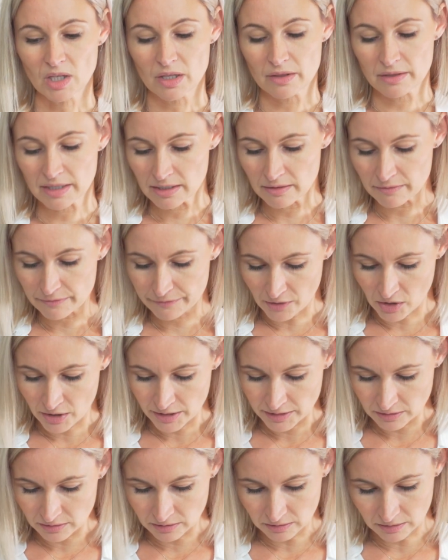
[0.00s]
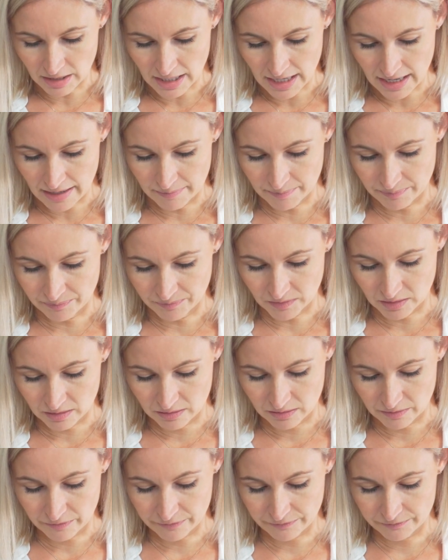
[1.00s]
the final
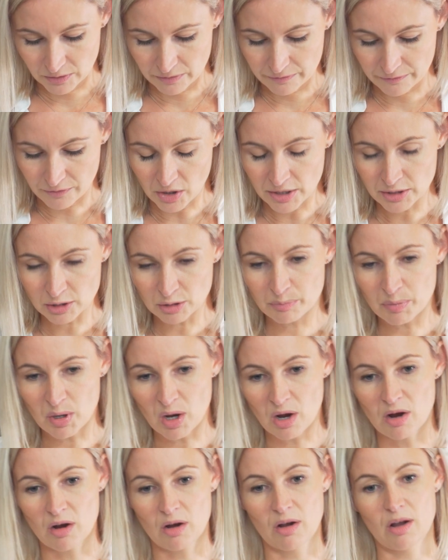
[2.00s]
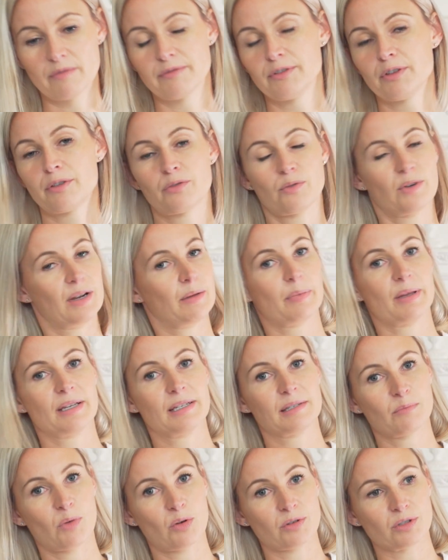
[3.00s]
part of the
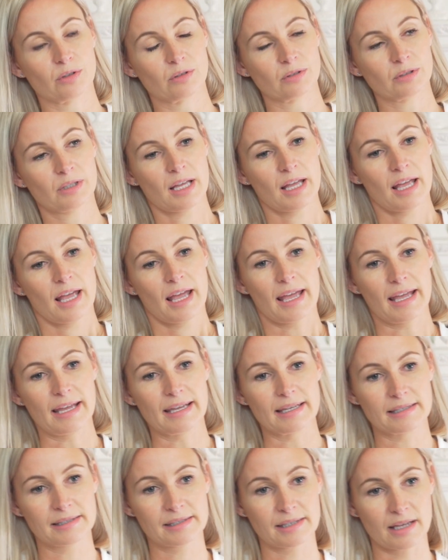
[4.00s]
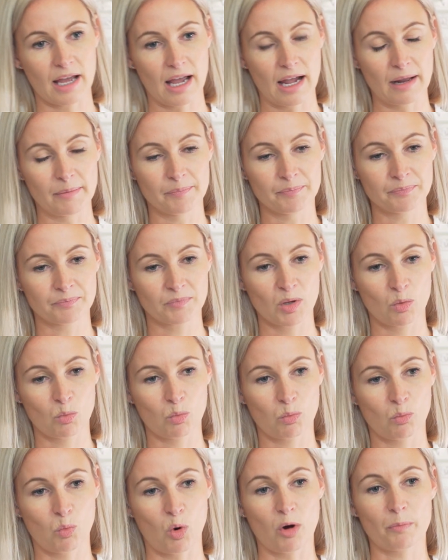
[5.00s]
3Ps model is
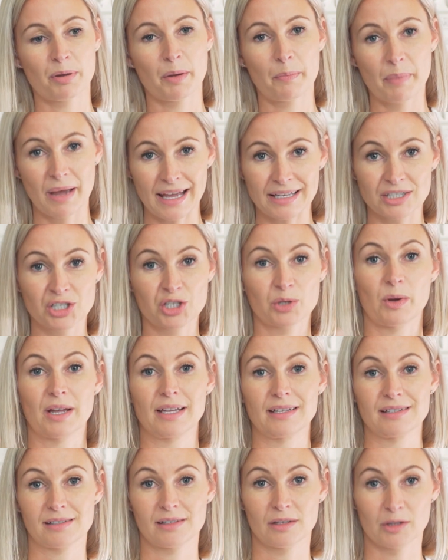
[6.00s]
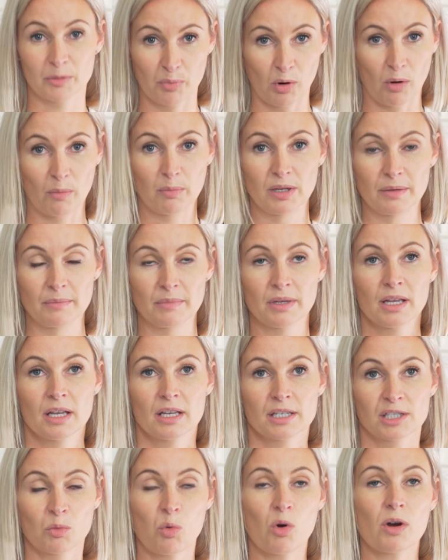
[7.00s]
what perpetuates the problem.
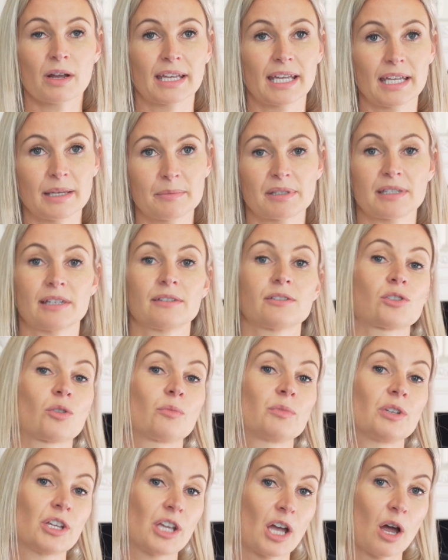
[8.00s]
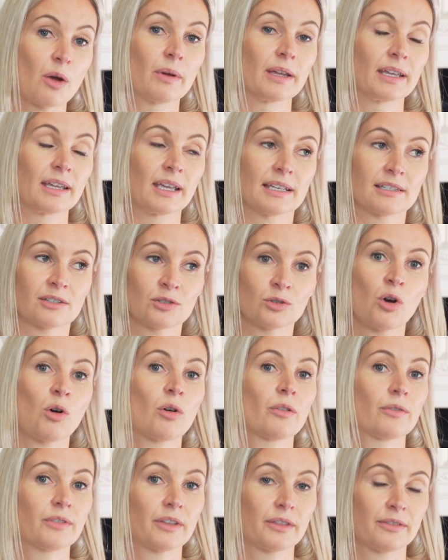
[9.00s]
So what keeps the insomnia going is
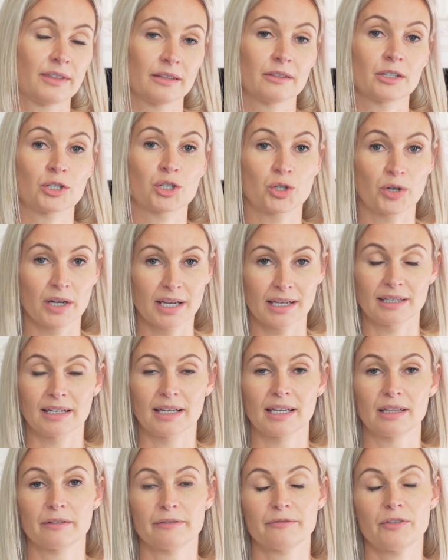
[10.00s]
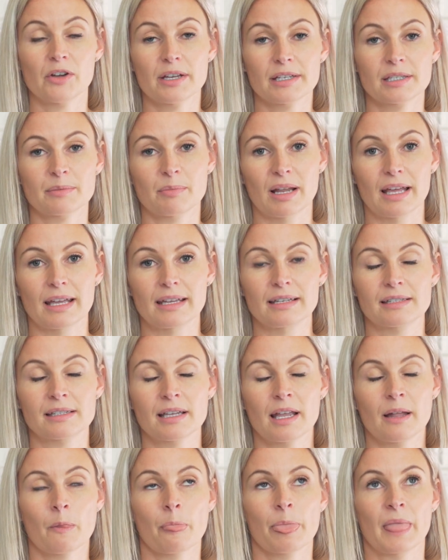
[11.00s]
not the thing that triggered it in the first place.
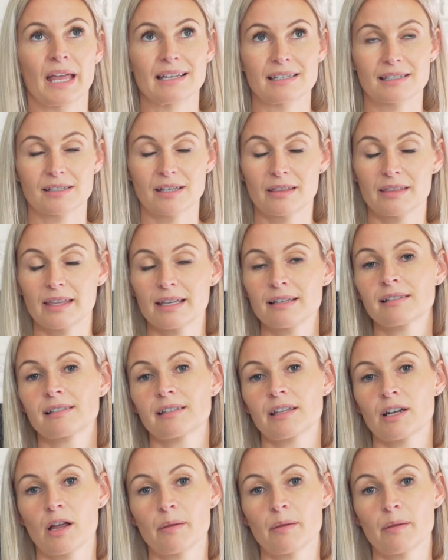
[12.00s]
It's the things that